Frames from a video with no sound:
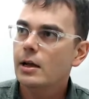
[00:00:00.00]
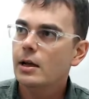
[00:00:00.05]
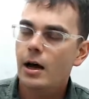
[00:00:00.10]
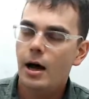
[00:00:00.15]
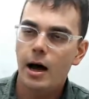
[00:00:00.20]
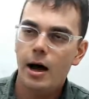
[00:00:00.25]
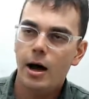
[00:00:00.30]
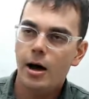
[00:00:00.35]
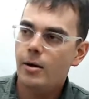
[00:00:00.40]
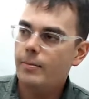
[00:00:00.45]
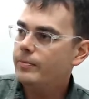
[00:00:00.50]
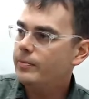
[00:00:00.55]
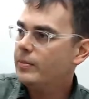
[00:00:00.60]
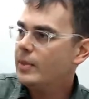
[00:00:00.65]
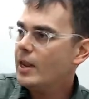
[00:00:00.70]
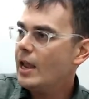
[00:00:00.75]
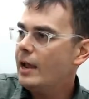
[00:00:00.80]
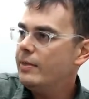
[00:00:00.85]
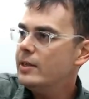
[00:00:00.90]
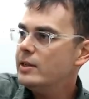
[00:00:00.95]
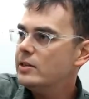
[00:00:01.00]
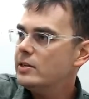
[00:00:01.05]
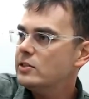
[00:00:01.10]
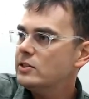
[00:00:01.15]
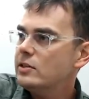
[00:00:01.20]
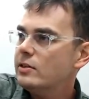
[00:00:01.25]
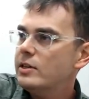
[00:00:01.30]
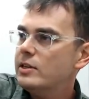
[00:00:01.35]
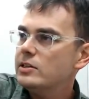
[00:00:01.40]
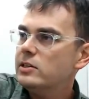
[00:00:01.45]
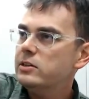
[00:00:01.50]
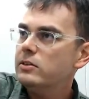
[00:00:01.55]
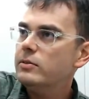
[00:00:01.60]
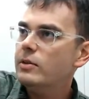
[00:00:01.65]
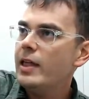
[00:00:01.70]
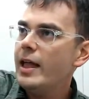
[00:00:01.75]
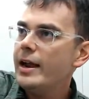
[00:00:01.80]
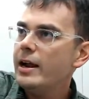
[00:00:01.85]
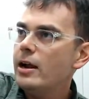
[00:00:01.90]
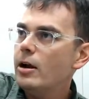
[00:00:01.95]
And this
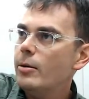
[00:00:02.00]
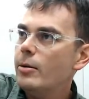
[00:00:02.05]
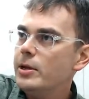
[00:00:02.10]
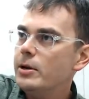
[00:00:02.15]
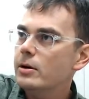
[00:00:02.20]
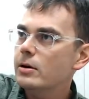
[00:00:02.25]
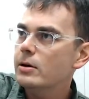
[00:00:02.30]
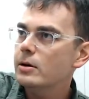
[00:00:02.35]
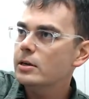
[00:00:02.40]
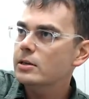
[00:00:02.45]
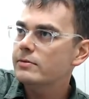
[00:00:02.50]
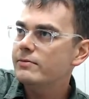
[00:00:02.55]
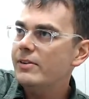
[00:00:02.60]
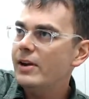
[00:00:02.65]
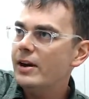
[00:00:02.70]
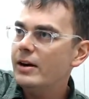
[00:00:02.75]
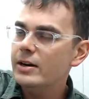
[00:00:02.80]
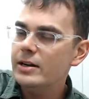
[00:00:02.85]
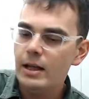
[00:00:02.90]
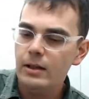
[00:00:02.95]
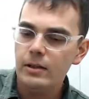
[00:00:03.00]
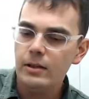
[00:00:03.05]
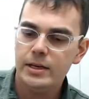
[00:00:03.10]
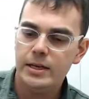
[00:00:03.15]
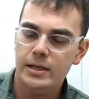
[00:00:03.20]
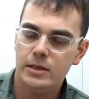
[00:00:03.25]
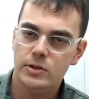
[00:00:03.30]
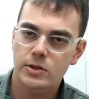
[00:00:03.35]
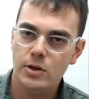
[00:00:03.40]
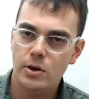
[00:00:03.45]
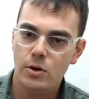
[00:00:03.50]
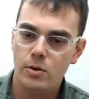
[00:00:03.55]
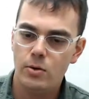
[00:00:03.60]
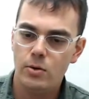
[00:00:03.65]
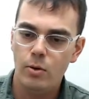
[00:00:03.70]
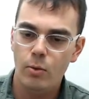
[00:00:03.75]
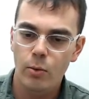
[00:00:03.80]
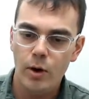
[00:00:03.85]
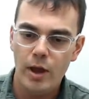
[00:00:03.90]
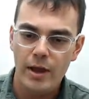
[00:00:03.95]
leg up here is very delicate. So
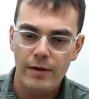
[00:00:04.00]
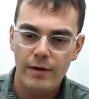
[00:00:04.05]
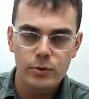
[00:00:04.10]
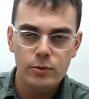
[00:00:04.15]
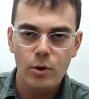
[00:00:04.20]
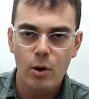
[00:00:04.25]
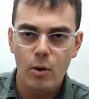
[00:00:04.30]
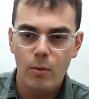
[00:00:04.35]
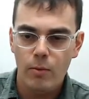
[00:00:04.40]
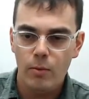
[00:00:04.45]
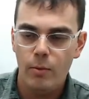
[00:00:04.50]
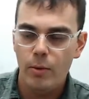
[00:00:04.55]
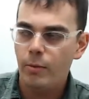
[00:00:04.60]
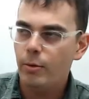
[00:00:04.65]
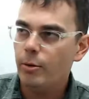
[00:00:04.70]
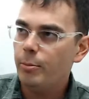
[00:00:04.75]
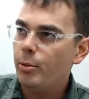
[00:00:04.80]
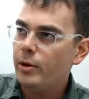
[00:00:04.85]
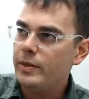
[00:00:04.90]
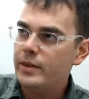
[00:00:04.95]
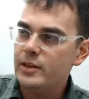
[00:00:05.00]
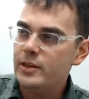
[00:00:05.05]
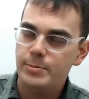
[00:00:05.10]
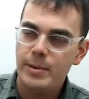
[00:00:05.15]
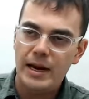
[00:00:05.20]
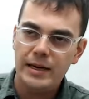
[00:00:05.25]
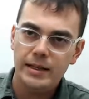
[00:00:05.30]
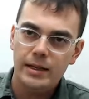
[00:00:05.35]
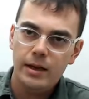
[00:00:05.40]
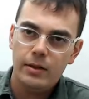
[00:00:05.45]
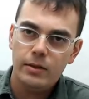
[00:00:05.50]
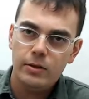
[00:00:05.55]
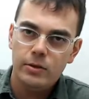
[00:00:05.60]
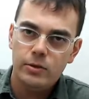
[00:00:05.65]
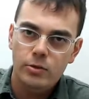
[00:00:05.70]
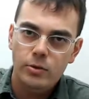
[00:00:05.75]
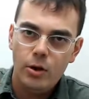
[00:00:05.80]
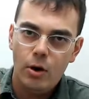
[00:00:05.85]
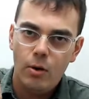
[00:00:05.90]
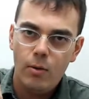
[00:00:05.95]
if you don't, when we're putting this back together, you
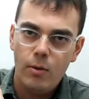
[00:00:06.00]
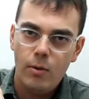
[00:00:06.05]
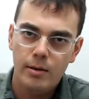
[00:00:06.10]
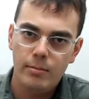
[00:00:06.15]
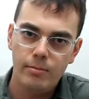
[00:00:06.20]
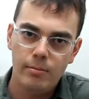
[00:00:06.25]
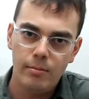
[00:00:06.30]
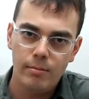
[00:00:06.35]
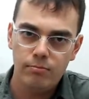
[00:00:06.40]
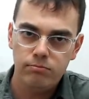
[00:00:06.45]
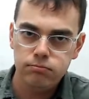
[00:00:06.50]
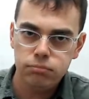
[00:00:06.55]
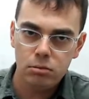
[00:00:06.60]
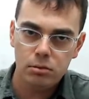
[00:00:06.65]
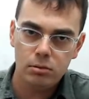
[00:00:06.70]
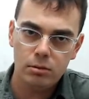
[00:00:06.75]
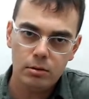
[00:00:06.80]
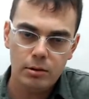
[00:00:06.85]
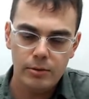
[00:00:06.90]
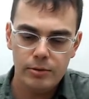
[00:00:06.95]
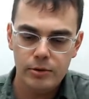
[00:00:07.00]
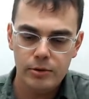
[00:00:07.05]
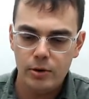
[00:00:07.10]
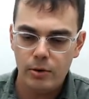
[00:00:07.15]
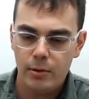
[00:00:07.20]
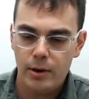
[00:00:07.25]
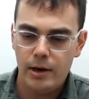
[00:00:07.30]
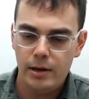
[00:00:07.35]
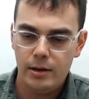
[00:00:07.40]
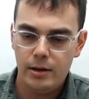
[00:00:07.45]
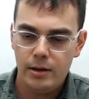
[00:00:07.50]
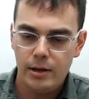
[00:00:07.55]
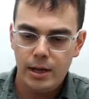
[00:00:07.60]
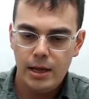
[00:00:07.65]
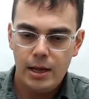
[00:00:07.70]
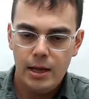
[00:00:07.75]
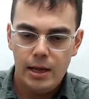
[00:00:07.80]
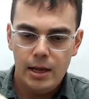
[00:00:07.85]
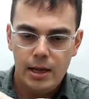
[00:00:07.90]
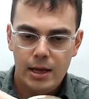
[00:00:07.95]
don't want to
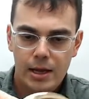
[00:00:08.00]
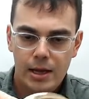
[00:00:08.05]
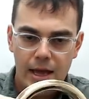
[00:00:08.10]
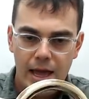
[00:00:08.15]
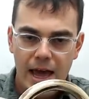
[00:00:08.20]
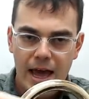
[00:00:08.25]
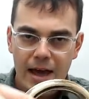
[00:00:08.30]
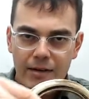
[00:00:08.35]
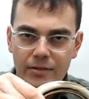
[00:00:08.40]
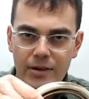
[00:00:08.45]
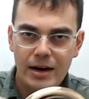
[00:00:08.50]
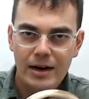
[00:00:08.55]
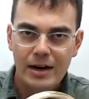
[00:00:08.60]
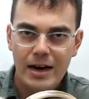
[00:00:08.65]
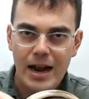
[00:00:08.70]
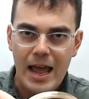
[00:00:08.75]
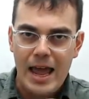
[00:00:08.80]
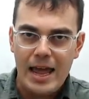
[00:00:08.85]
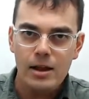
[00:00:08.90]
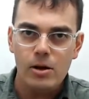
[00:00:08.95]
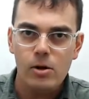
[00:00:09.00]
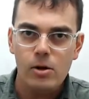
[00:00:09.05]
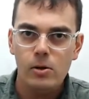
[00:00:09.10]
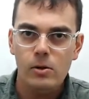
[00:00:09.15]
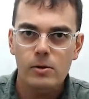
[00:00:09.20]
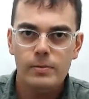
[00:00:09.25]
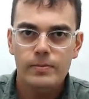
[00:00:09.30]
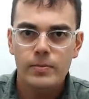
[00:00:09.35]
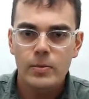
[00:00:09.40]
have it on an angle,